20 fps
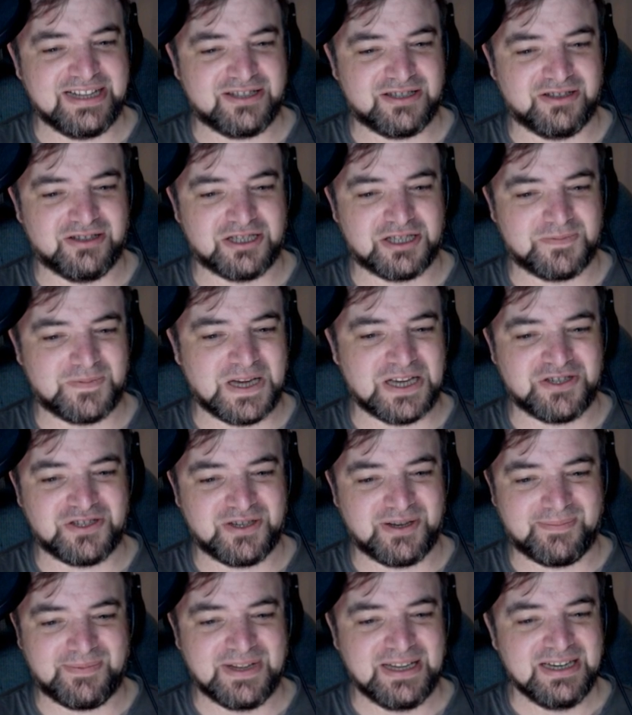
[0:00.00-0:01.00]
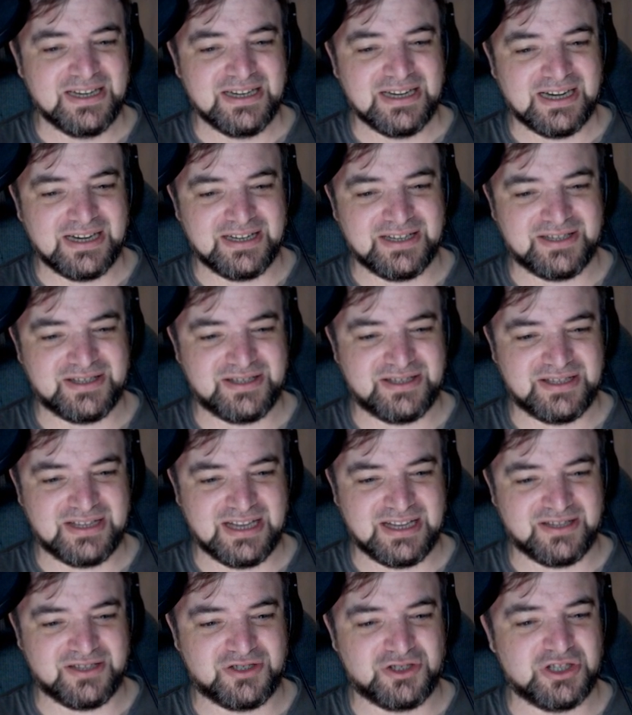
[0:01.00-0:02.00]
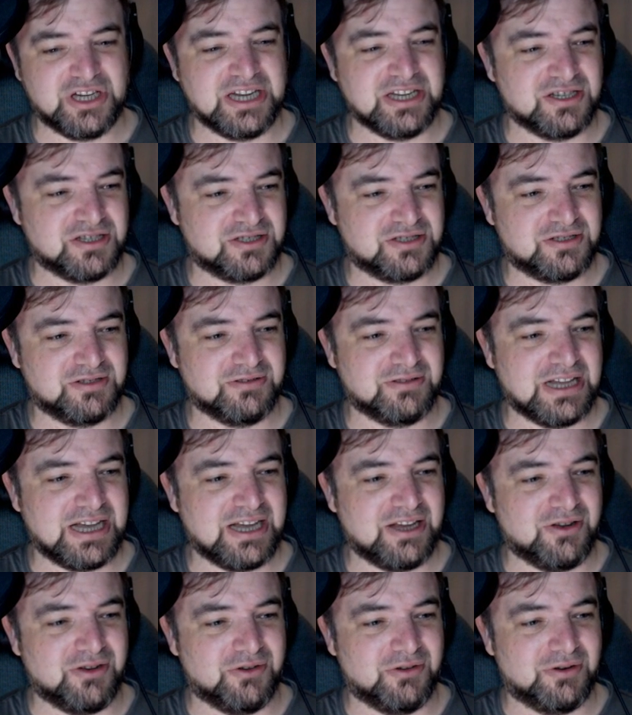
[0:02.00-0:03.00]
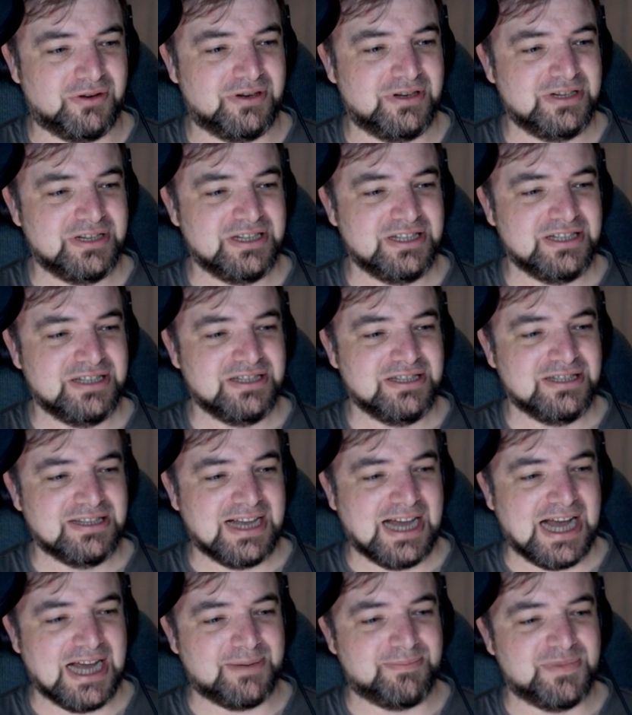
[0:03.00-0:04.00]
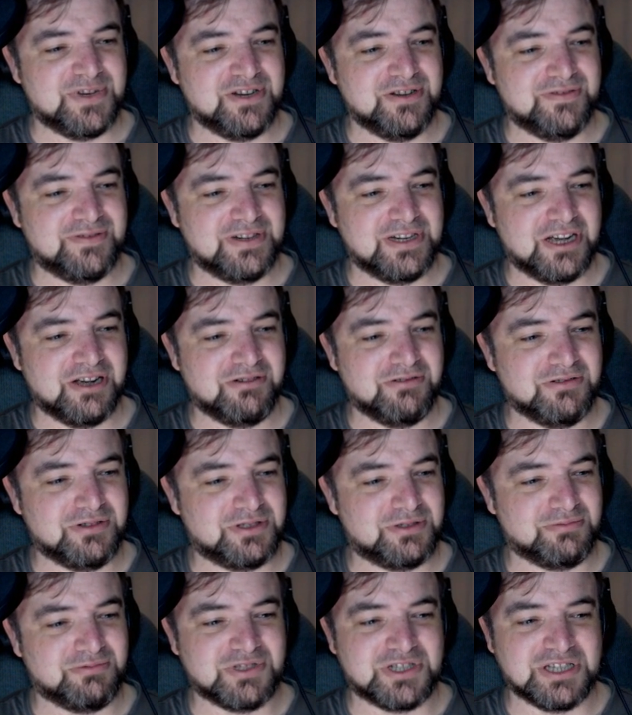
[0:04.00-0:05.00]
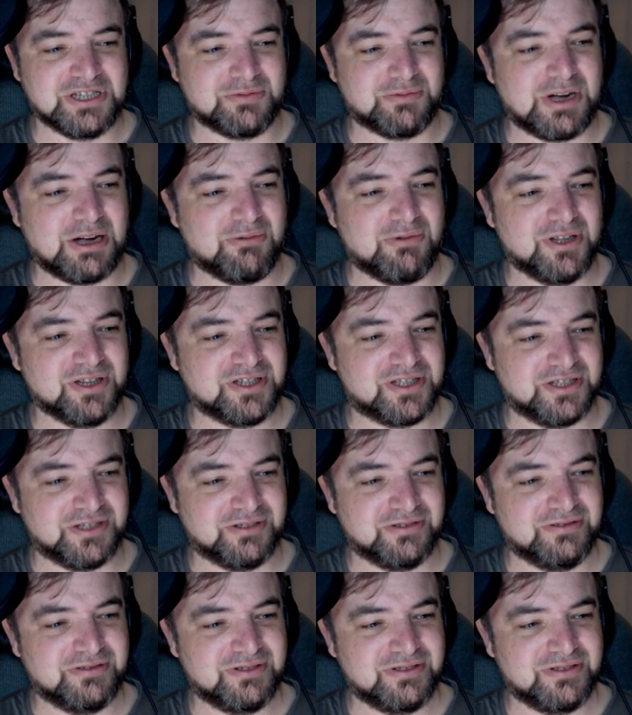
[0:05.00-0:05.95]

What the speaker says: on the spaceship and it says change to that or add maneuver node, which is where I want to do.